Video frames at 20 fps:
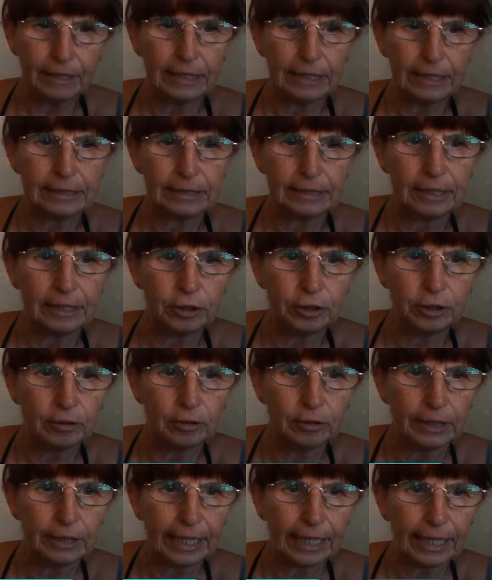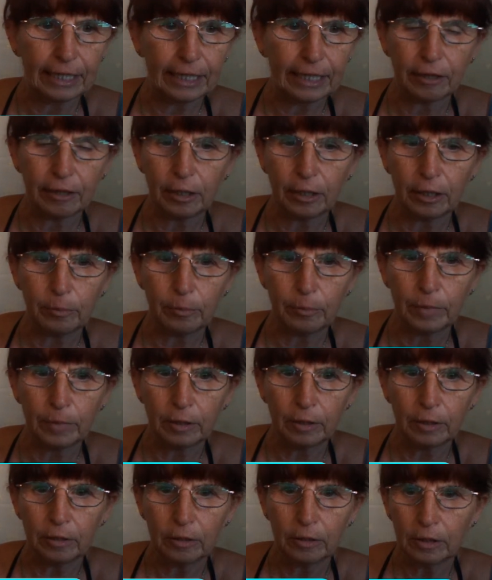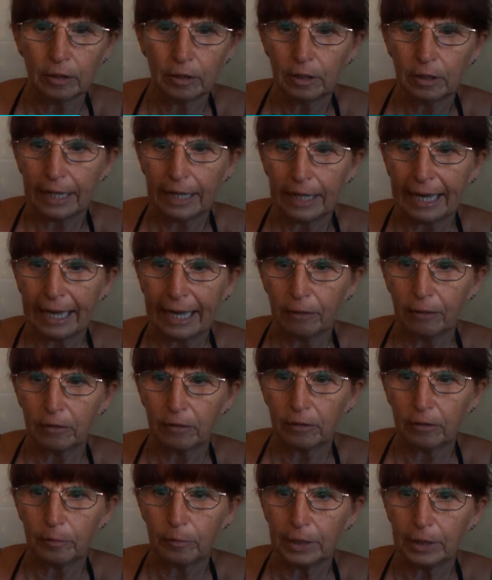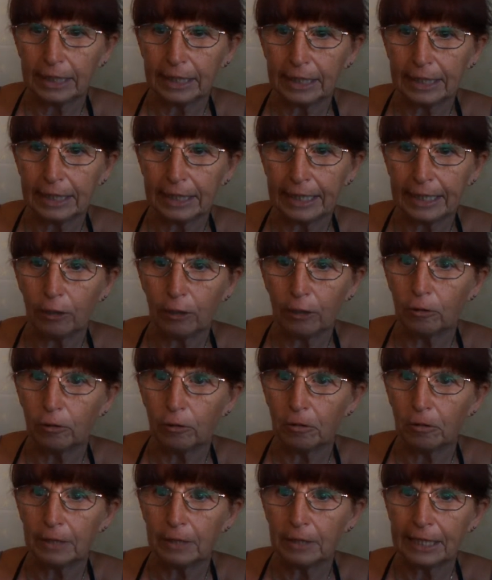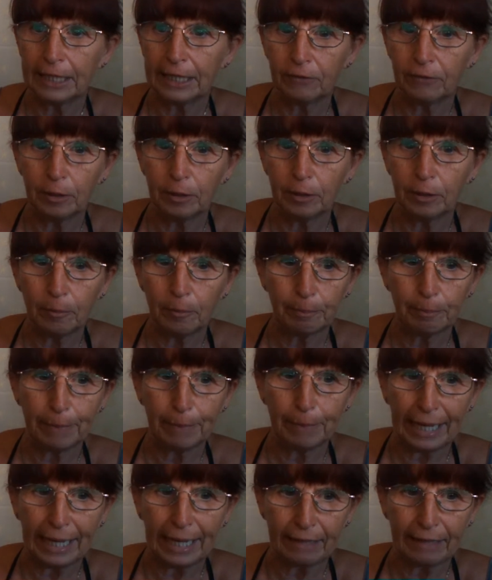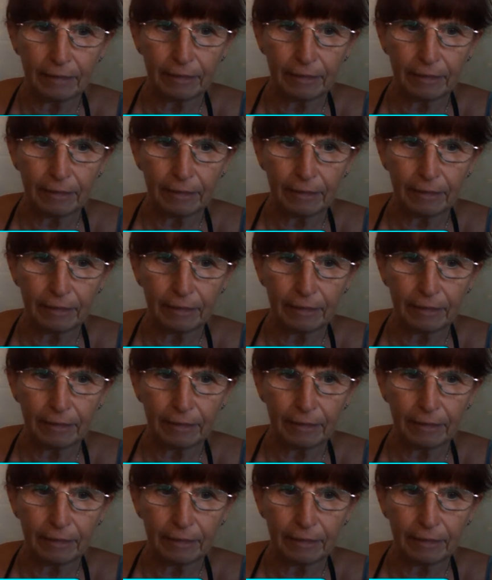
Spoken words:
it says you can kick them out completely or even ban